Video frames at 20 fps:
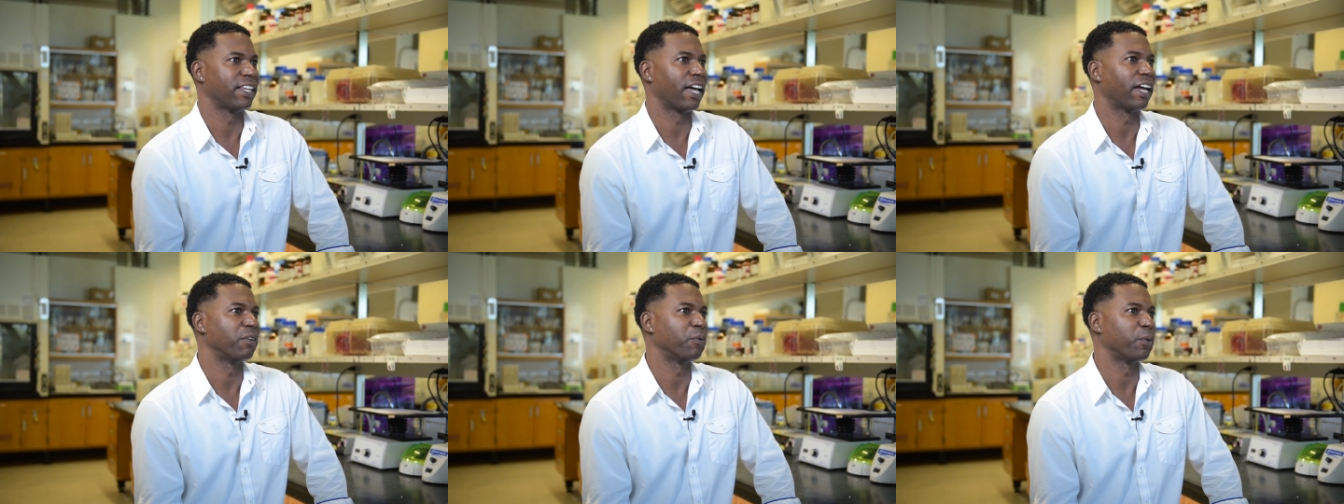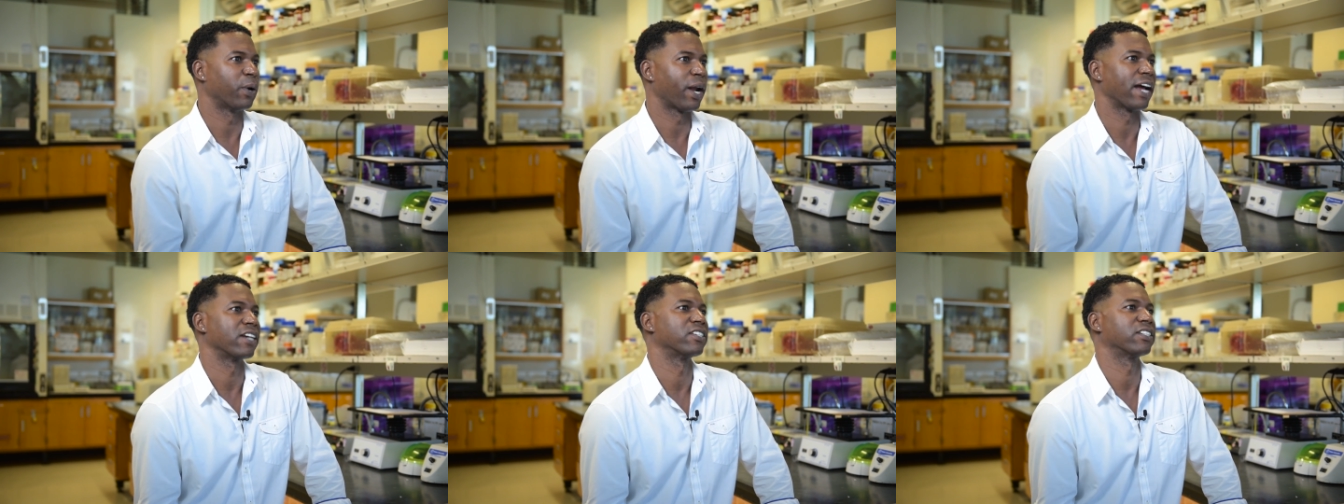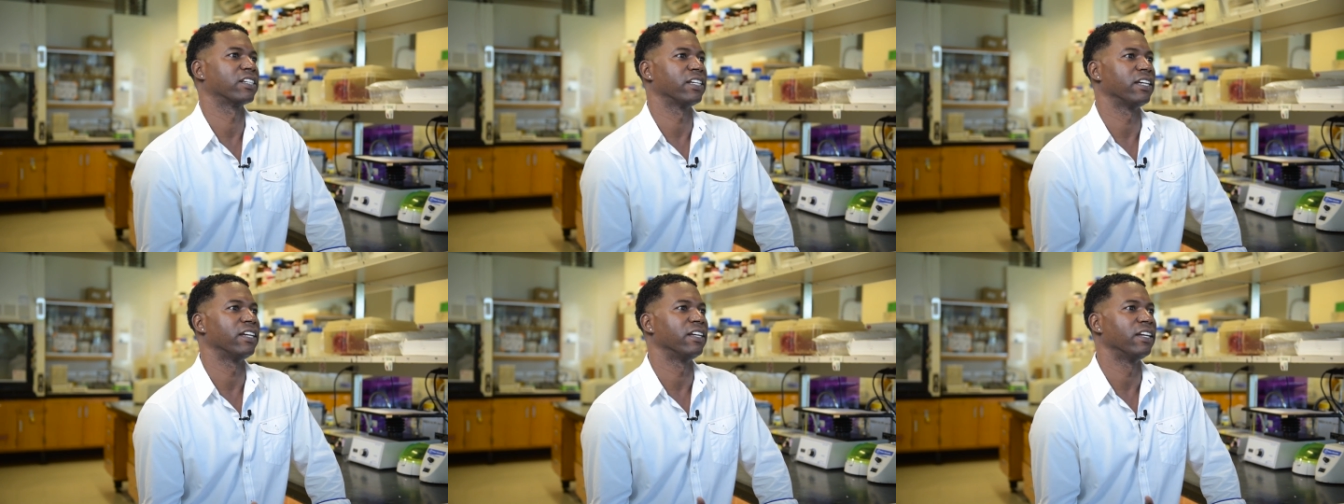that would
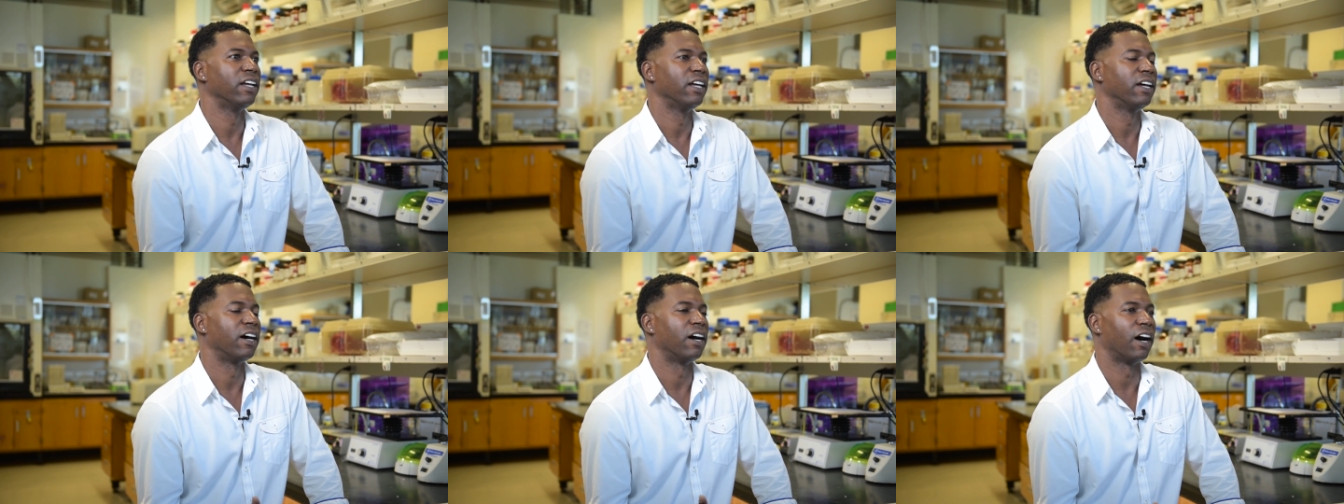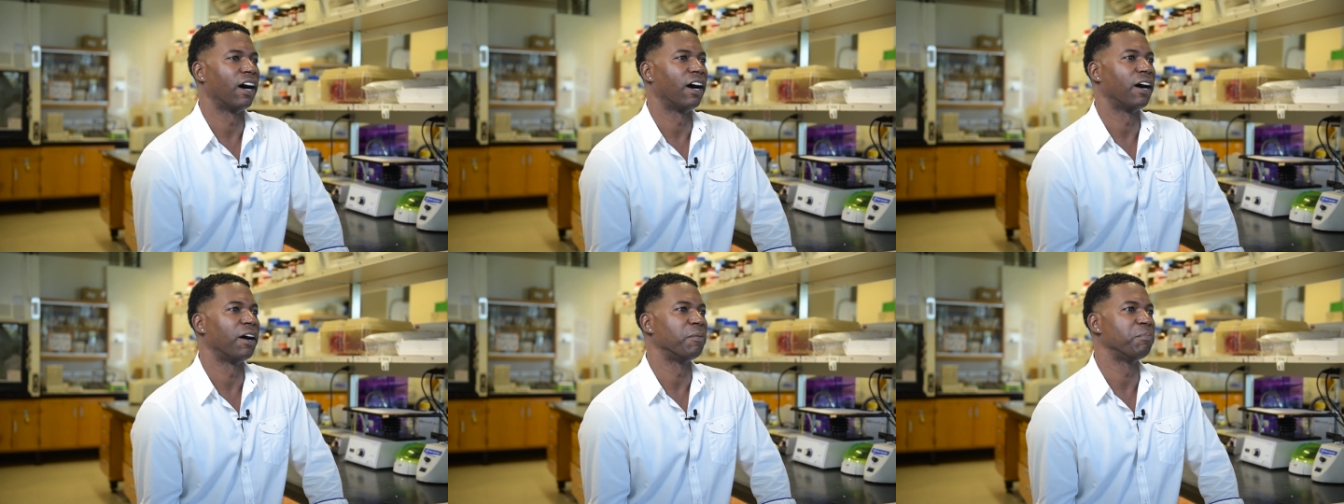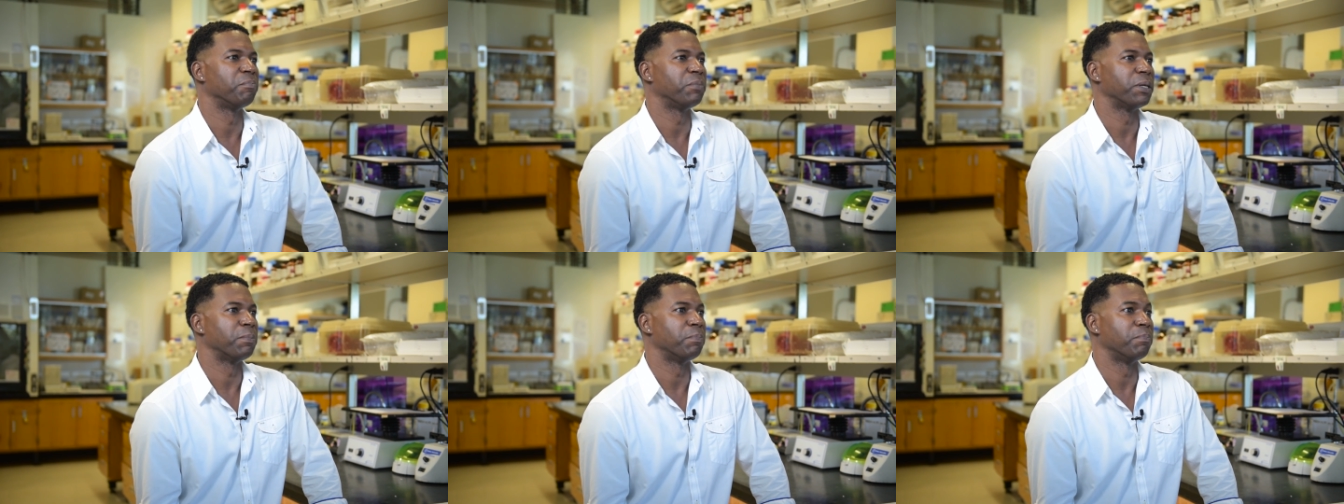actually uh,
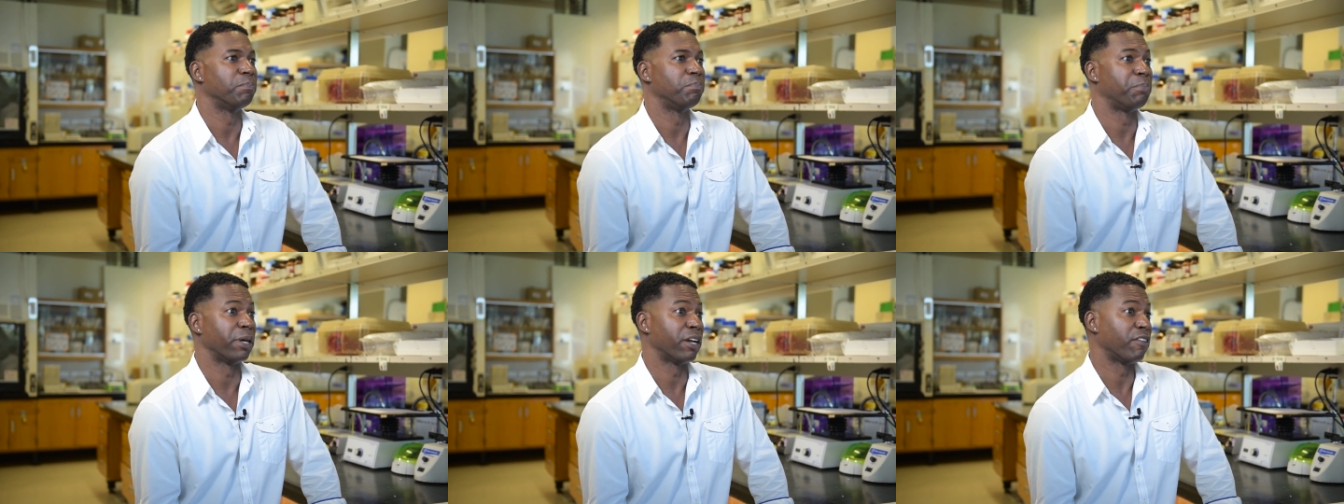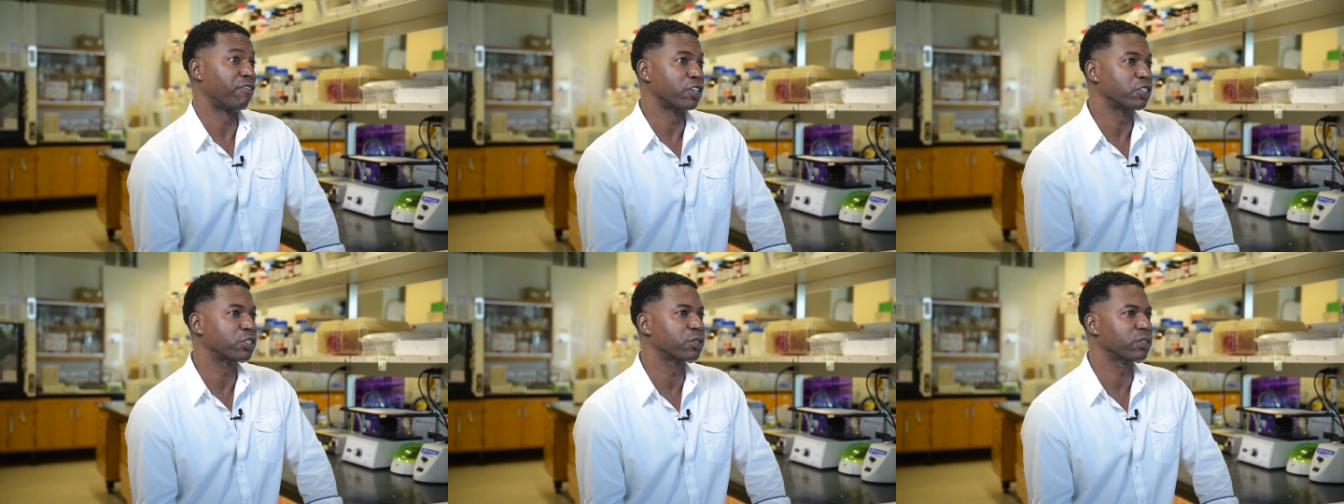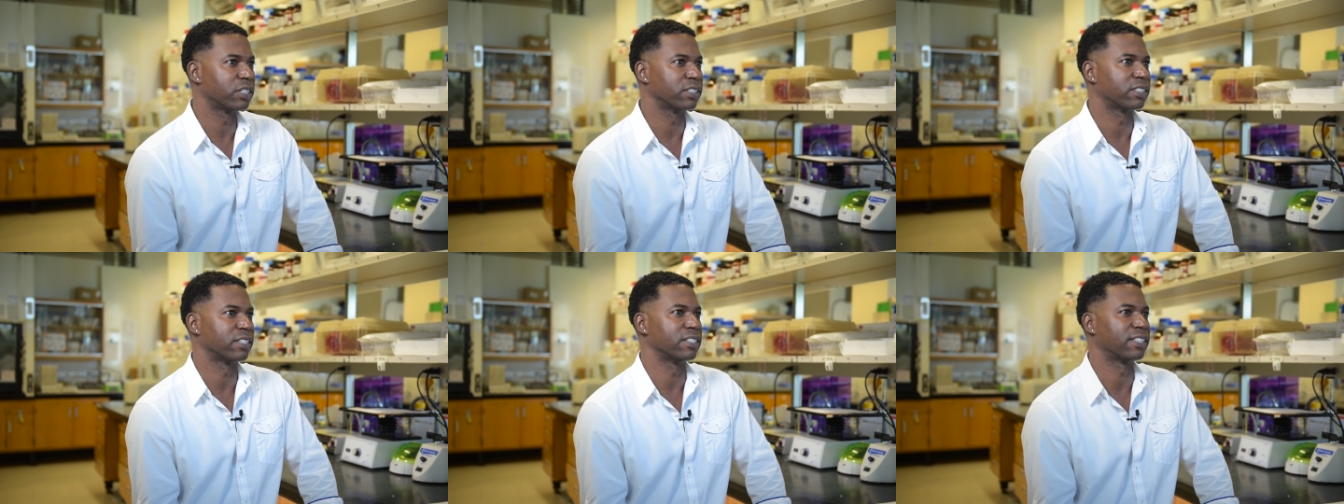be beneficial
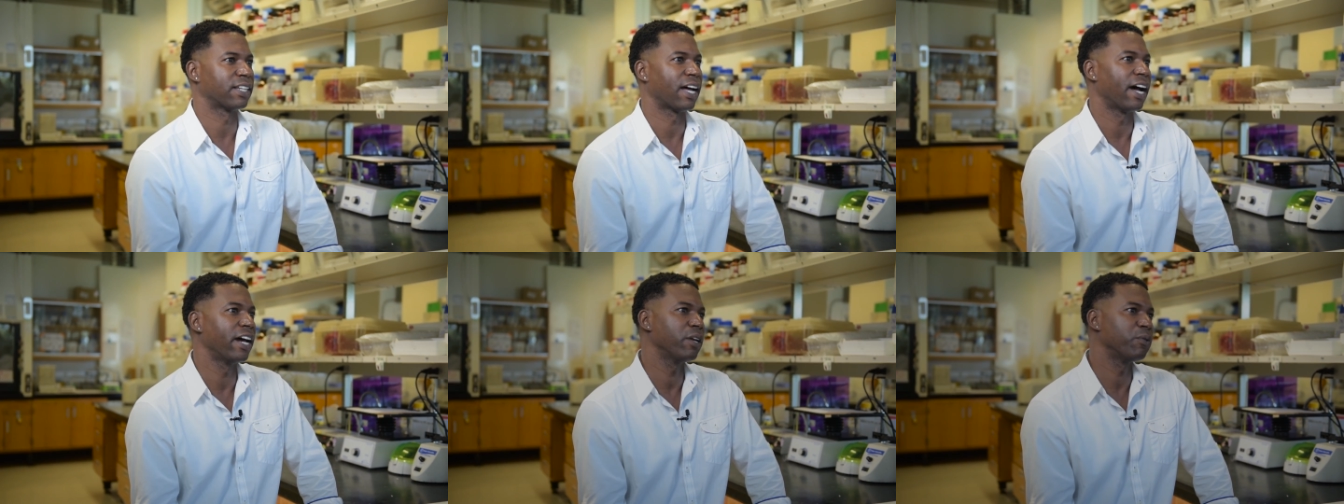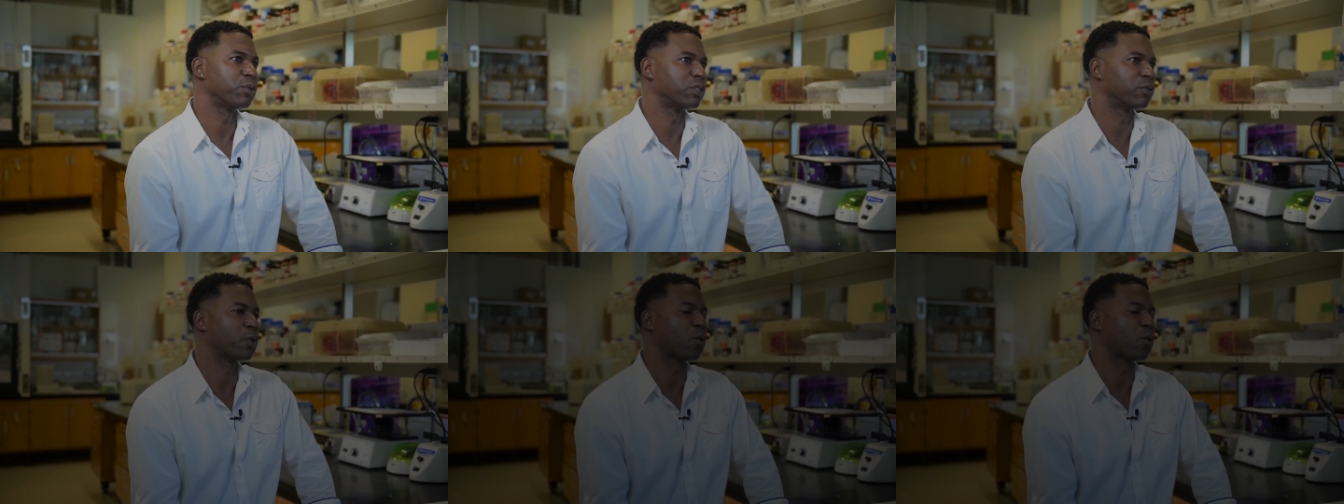to society, was